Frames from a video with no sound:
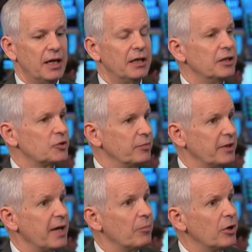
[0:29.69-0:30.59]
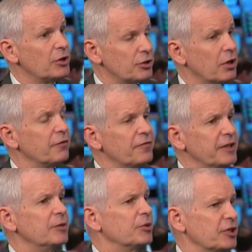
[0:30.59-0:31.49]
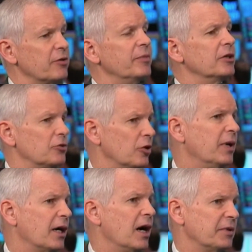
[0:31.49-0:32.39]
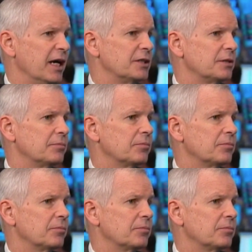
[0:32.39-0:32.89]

And in that merger, over 50% would be controlled by Comcast.